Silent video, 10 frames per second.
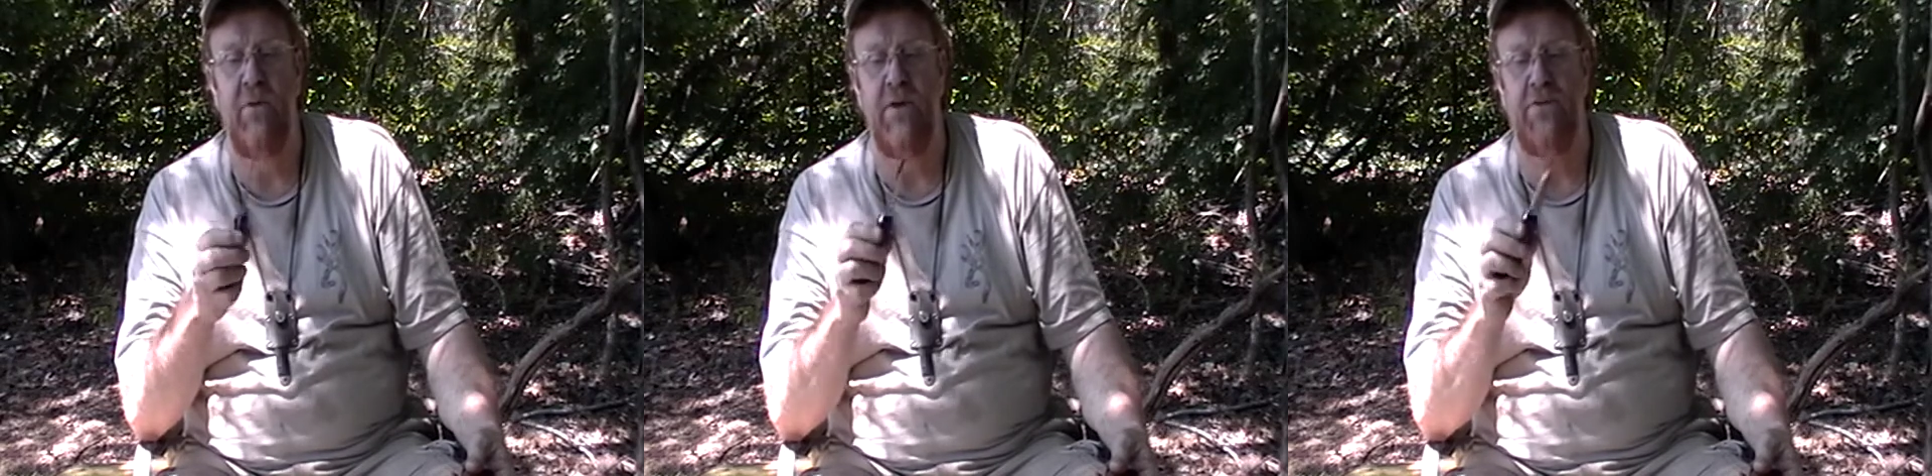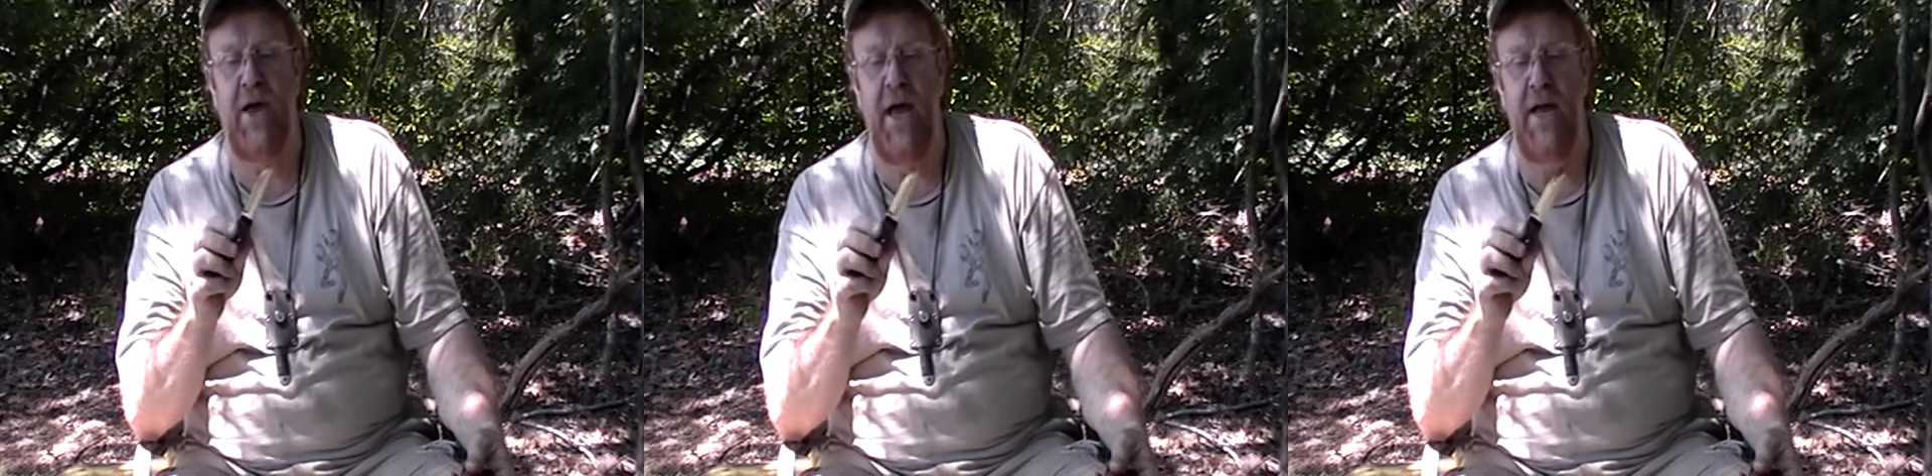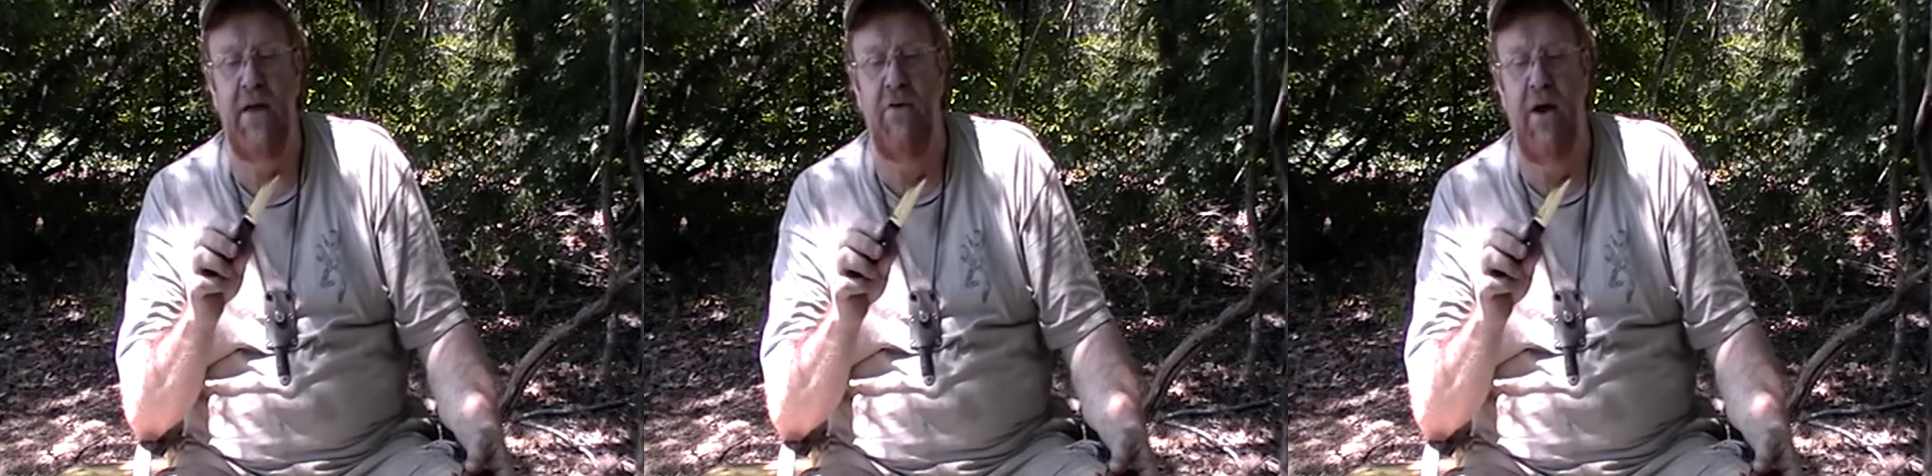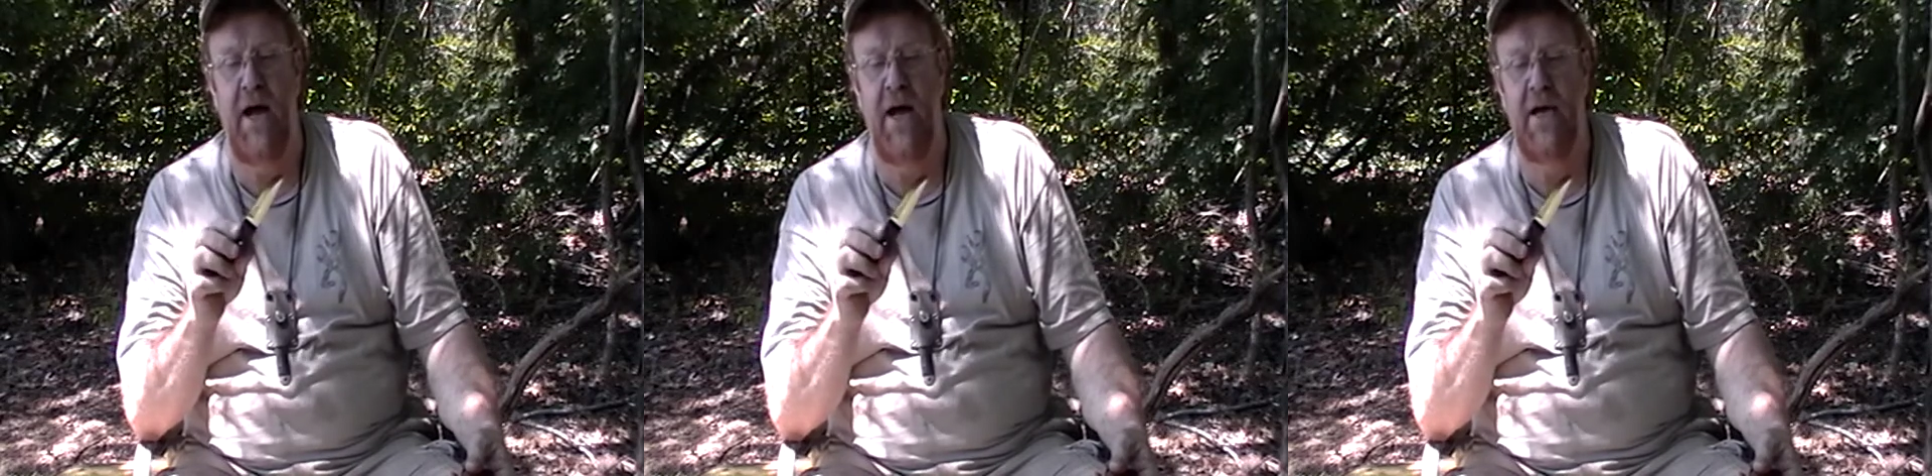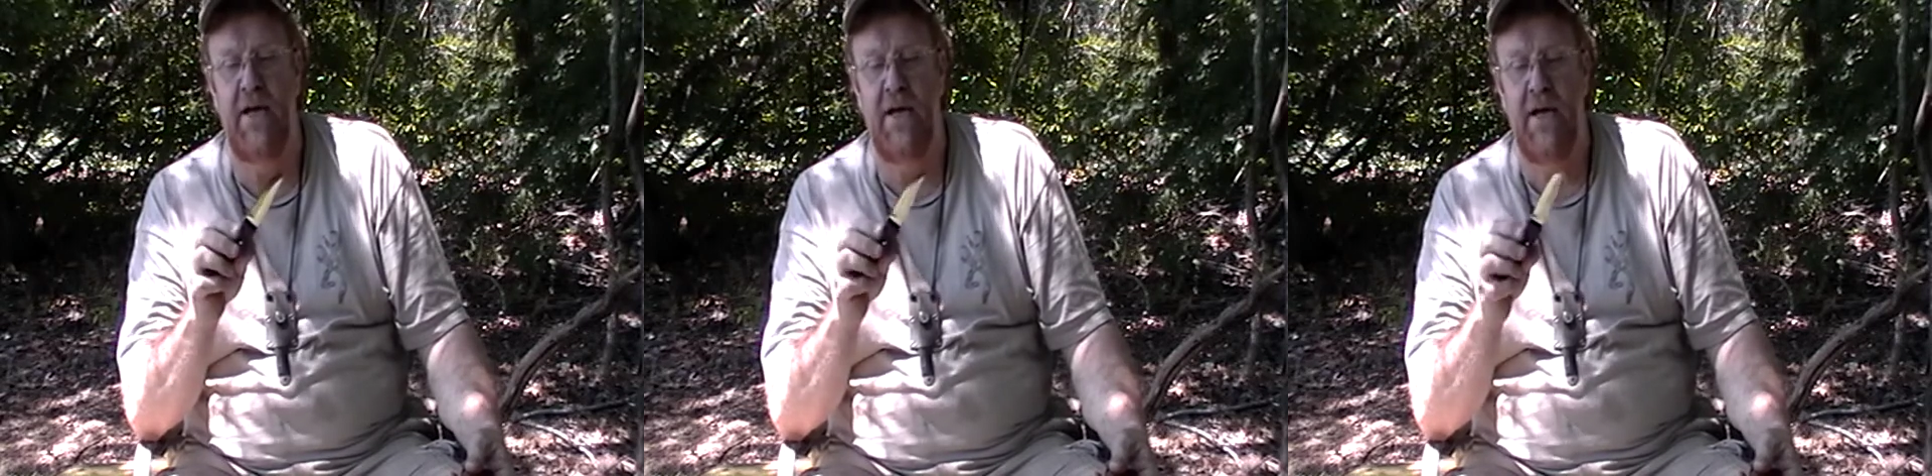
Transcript: with a Scandi grind,